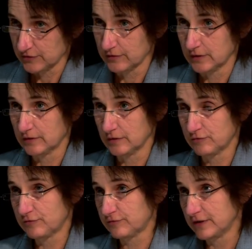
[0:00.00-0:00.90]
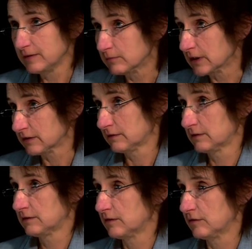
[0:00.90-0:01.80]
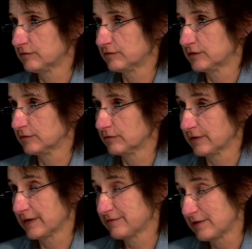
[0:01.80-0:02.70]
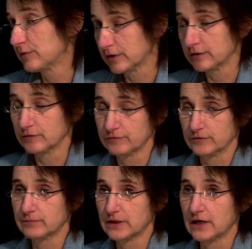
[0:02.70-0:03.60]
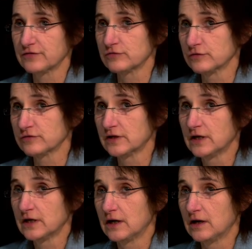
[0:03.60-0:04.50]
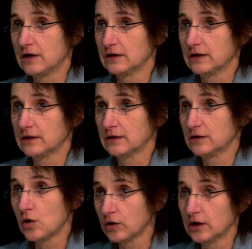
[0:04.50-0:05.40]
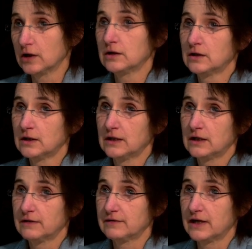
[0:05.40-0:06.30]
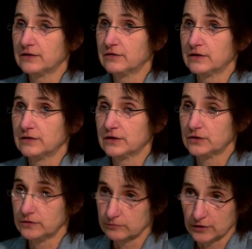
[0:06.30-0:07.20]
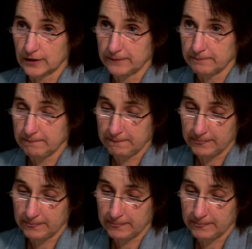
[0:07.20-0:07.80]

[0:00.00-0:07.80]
So the femur the femora of the pliosaurs are longer than the humeri.